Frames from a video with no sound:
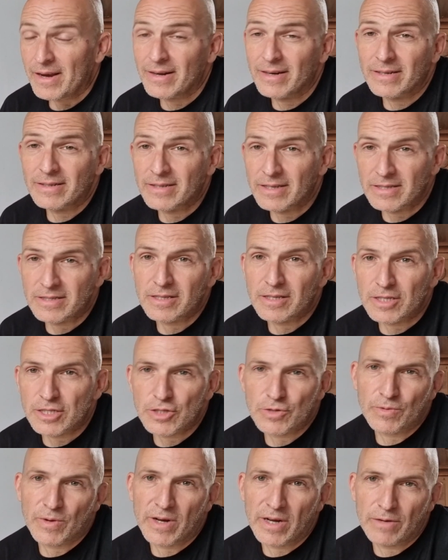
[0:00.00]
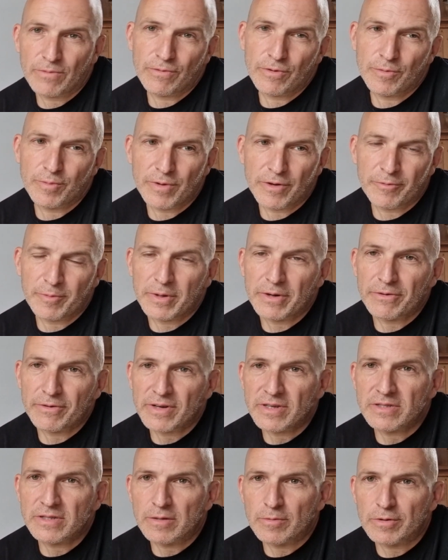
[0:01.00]
in a distance where it would have been
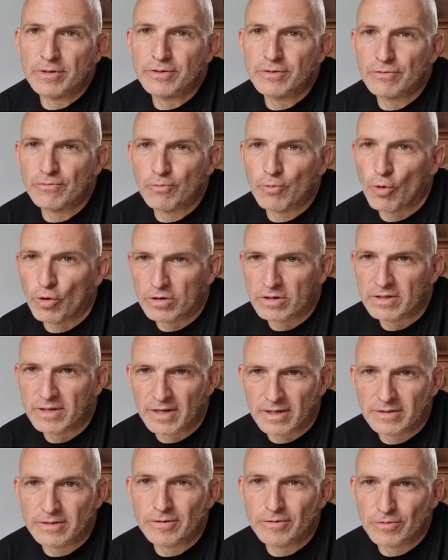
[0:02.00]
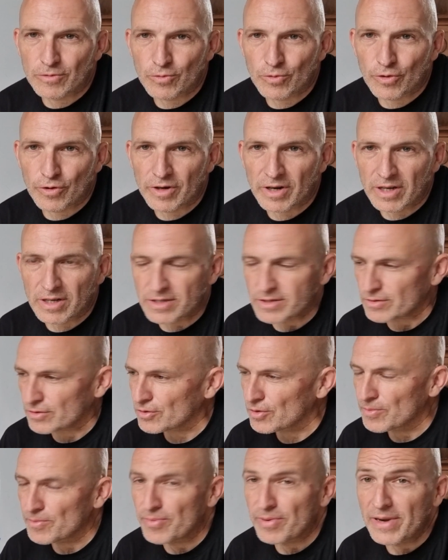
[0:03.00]
reasonable to walk down to the water.
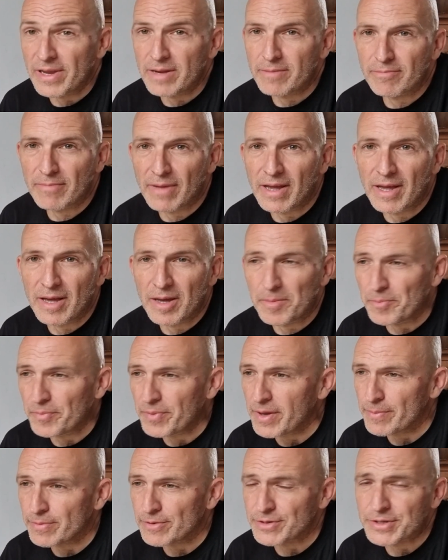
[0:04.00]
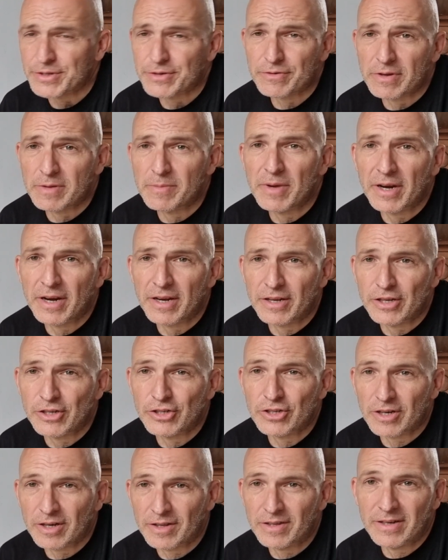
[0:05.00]
So complete mayhem, people screaming at
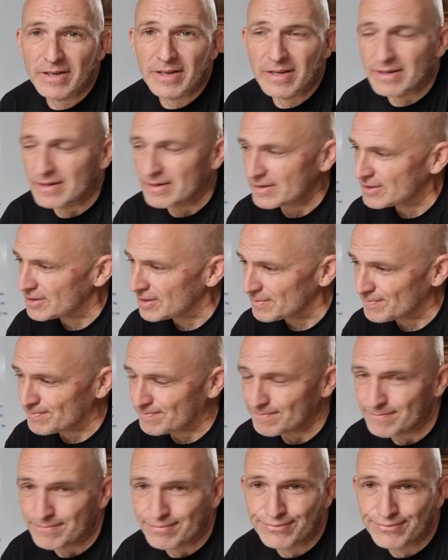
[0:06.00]
each other, and too